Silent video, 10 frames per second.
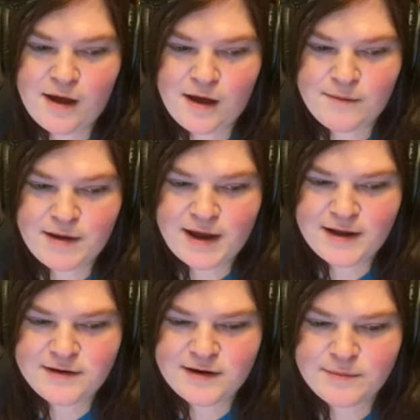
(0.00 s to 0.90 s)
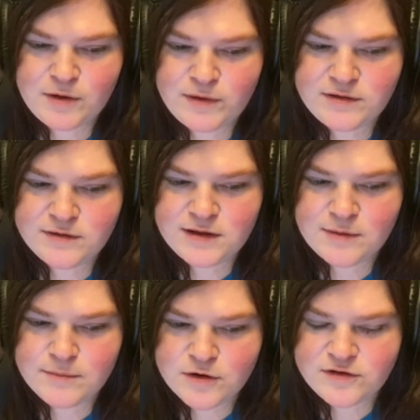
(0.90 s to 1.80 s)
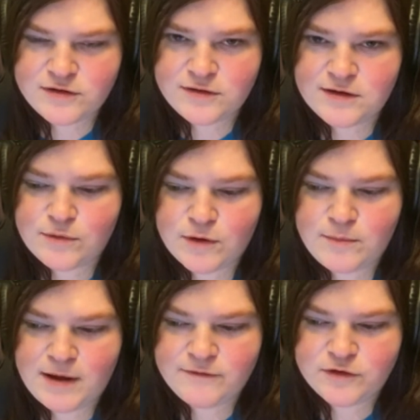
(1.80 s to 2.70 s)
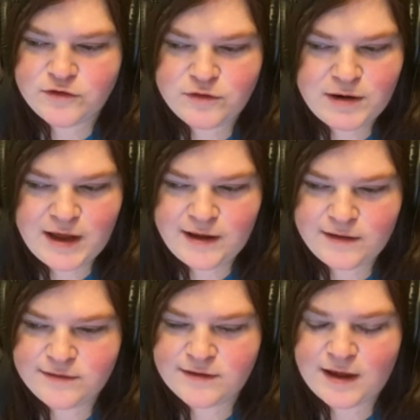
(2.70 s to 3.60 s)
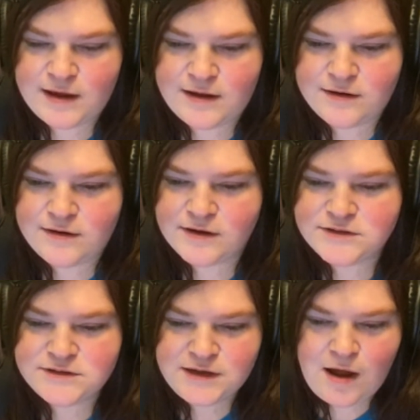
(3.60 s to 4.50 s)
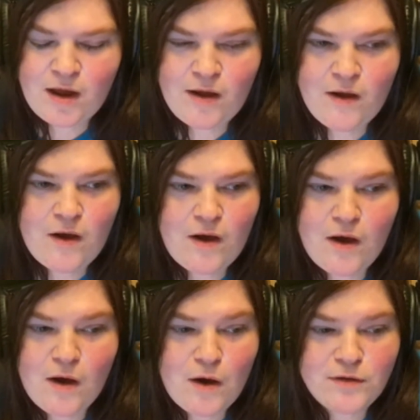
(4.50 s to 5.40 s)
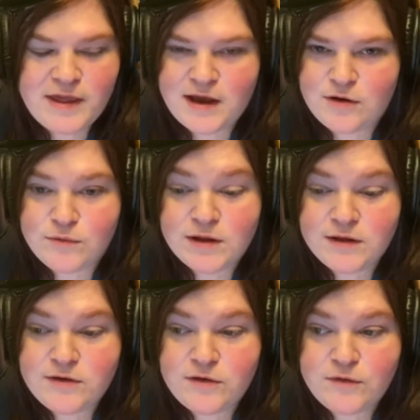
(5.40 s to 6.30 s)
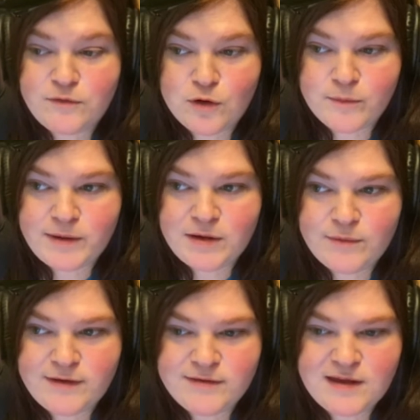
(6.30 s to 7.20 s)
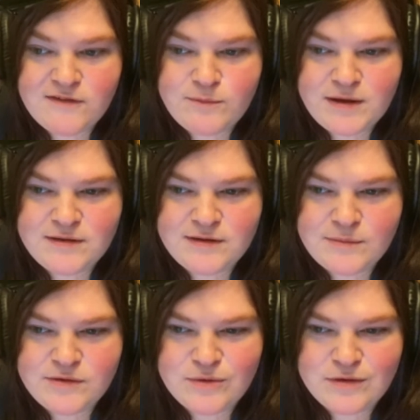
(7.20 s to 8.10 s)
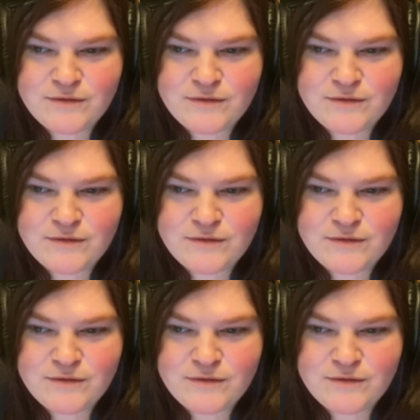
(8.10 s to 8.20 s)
I ended up going to the emergency room after 2 days, and all they could really do for me was give me some sort of